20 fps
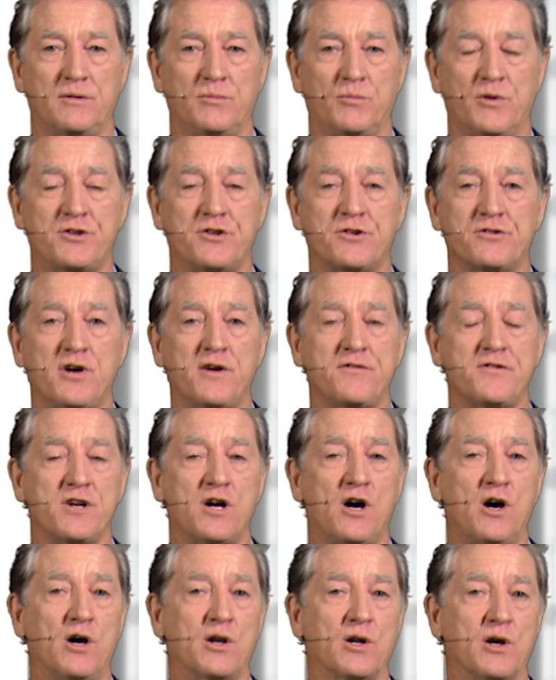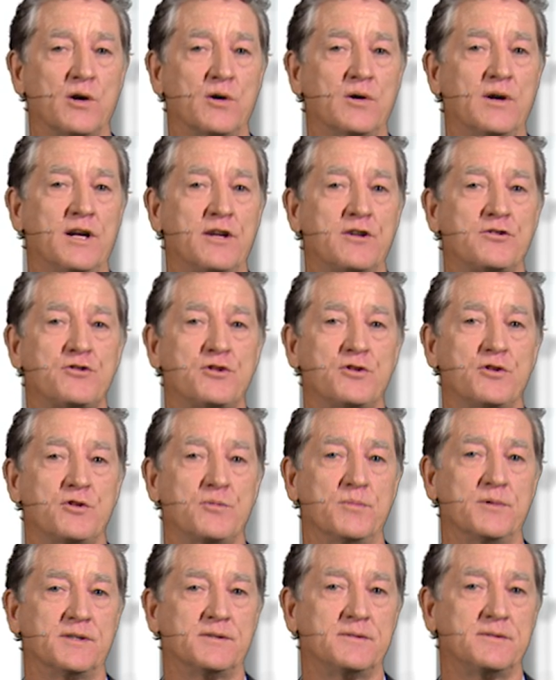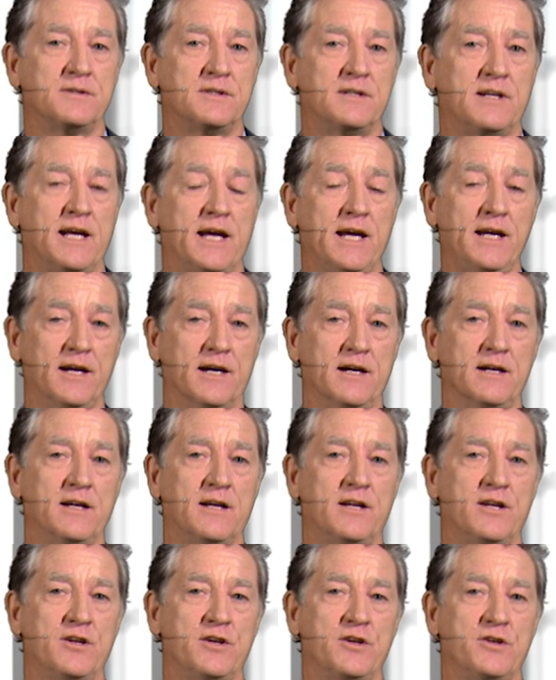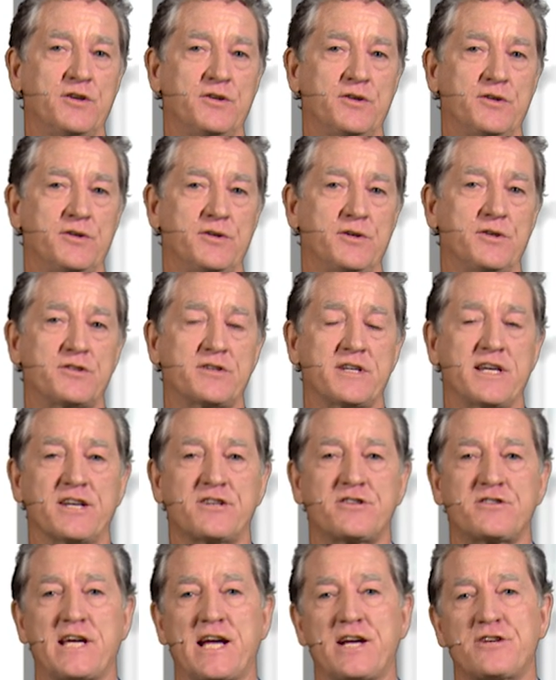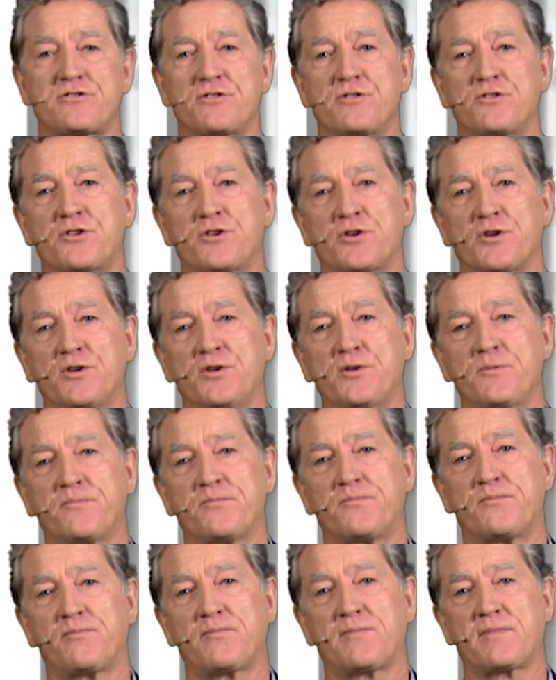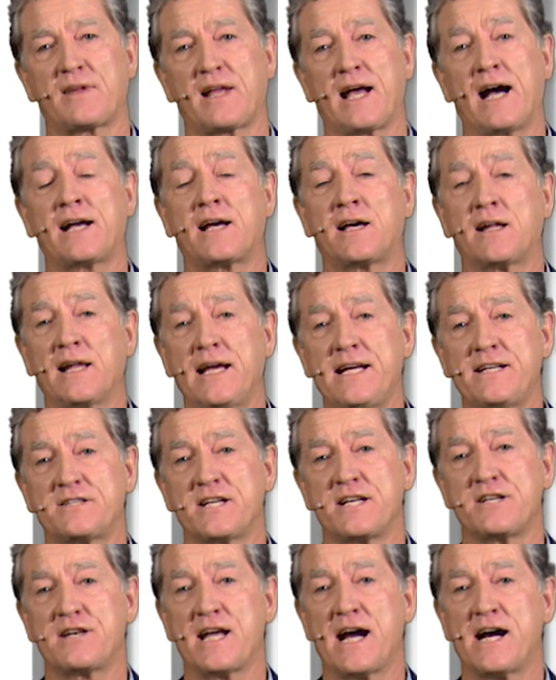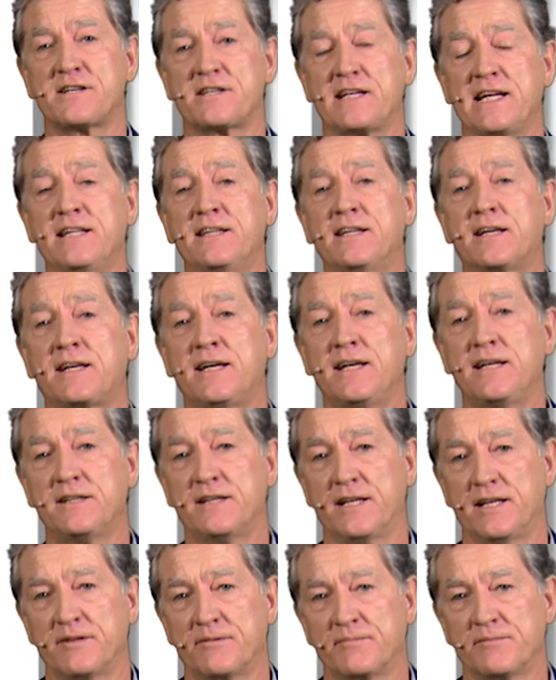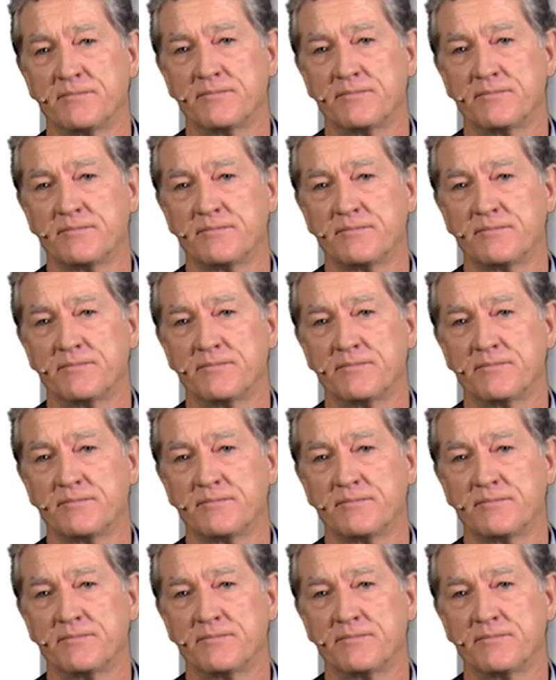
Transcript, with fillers: which is often a hollow tube. Here, you see a section through a collecting duct in the kidney.